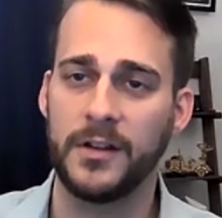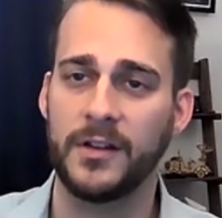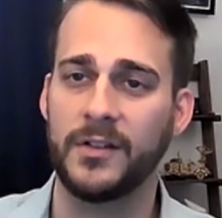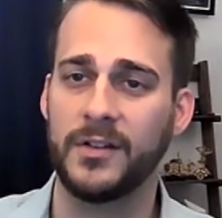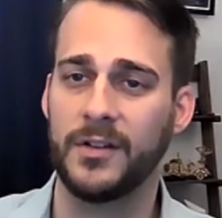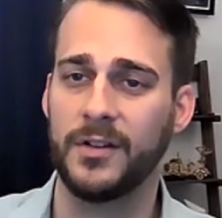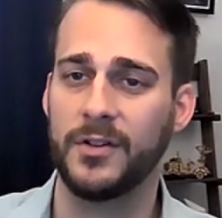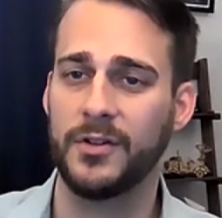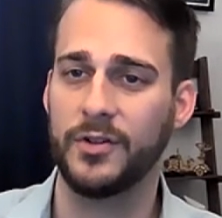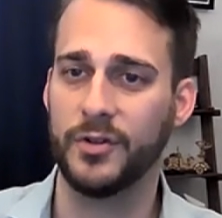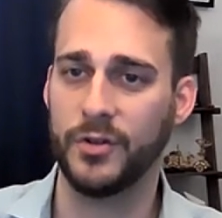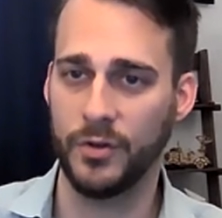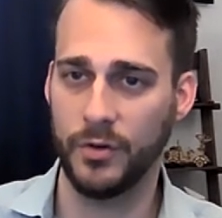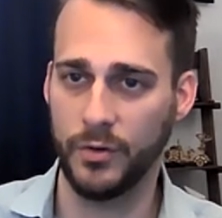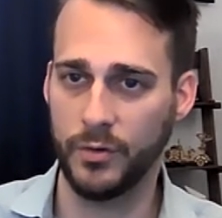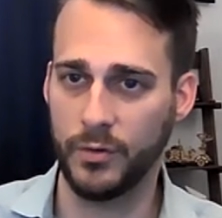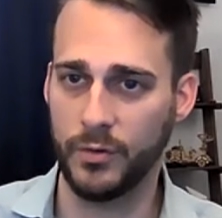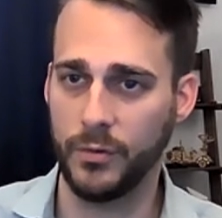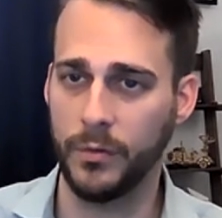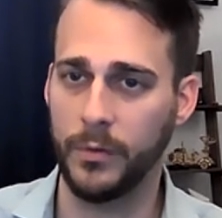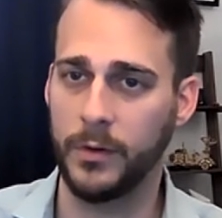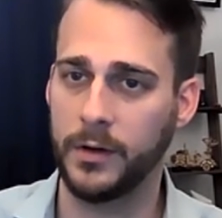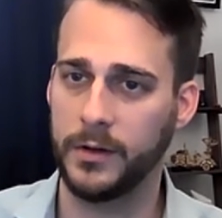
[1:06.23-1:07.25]
Does it
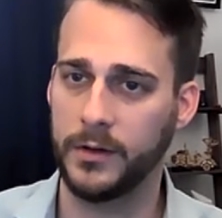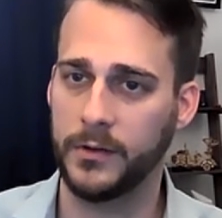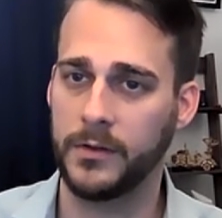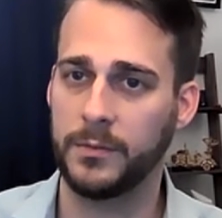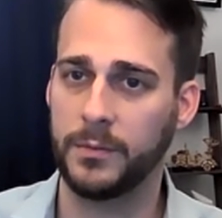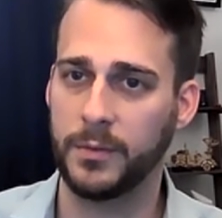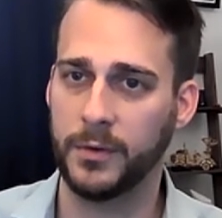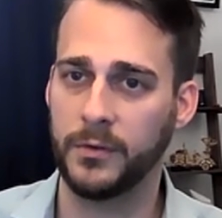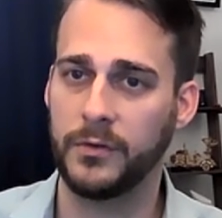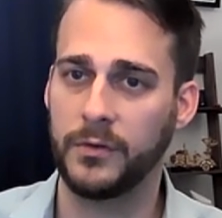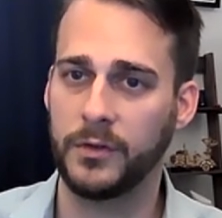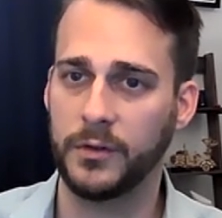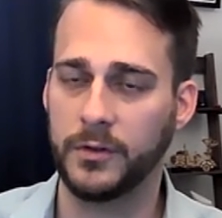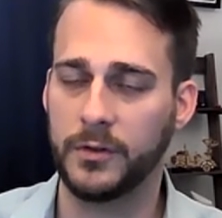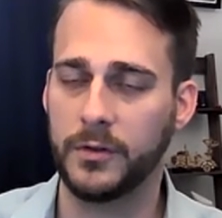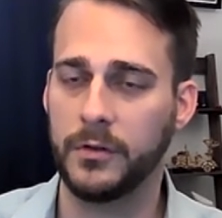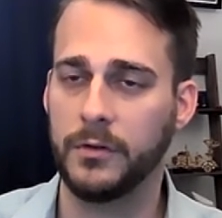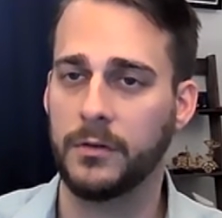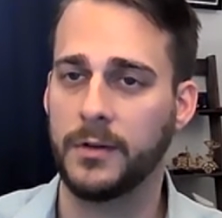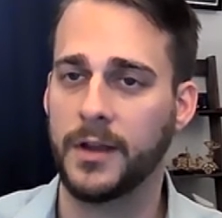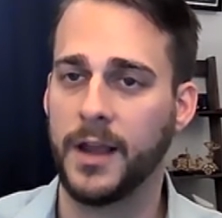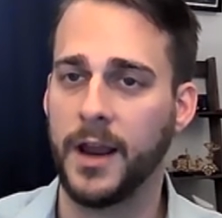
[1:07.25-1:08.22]
do what it's supposed to do?